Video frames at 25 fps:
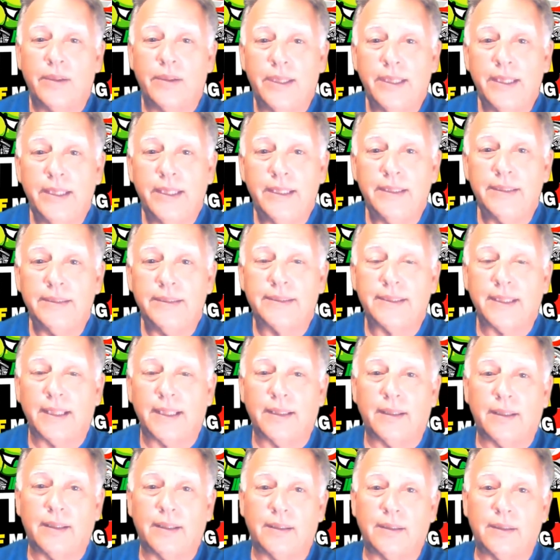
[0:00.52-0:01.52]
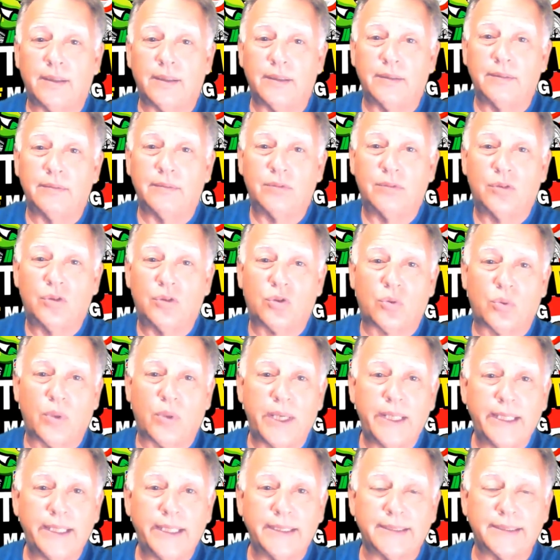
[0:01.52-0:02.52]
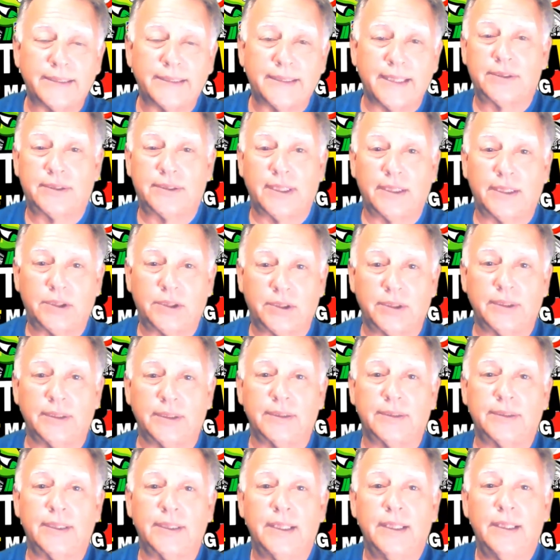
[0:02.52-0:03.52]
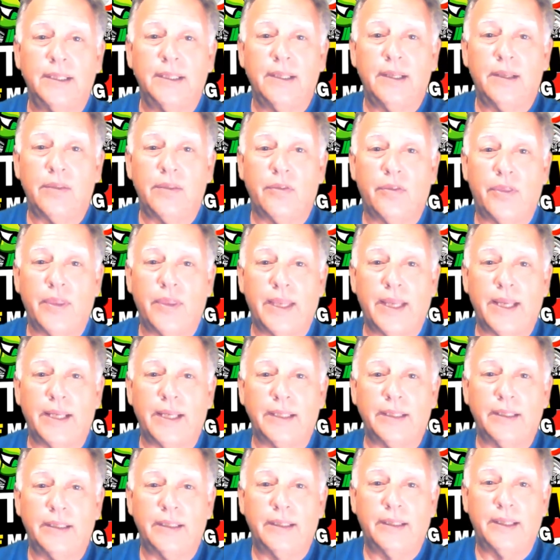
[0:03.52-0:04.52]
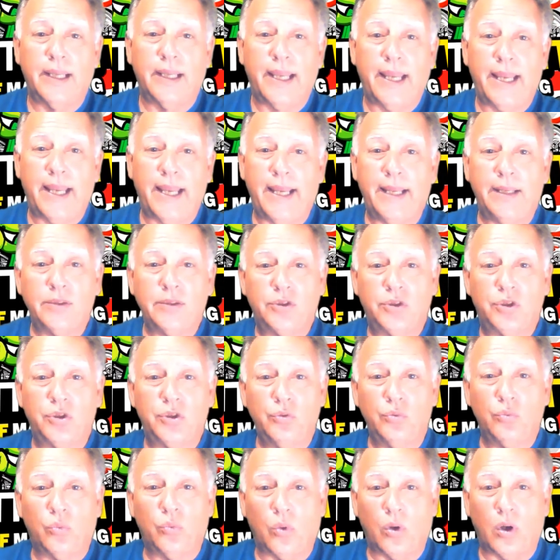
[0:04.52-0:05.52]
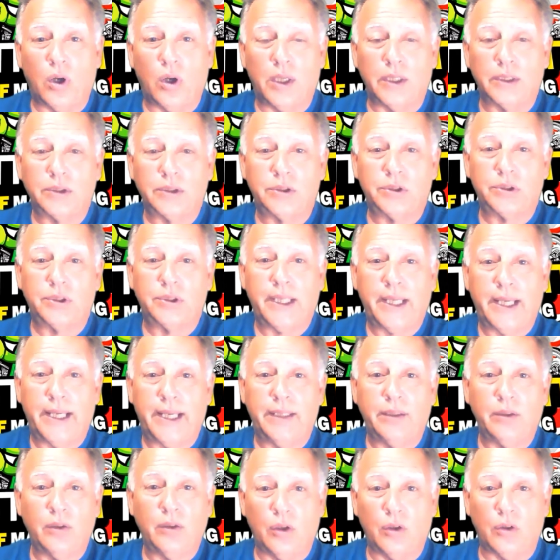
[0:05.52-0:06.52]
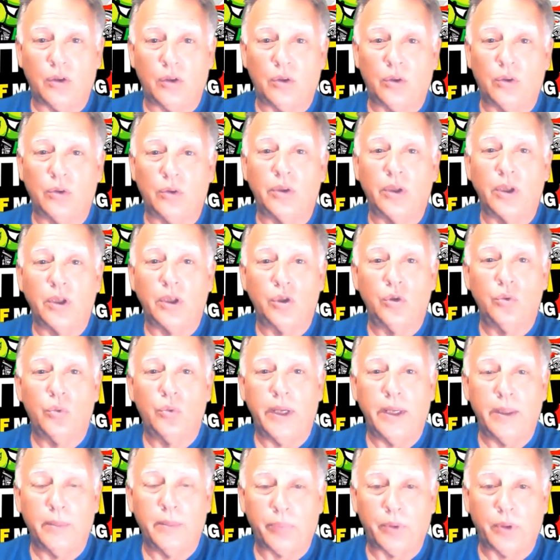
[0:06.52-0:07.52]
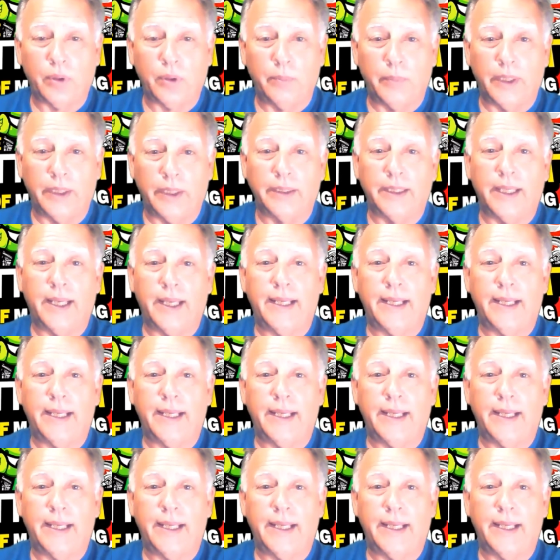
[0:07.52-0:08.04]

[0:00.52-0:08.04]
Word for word: These are training sessions that as you watch and learn, you implement.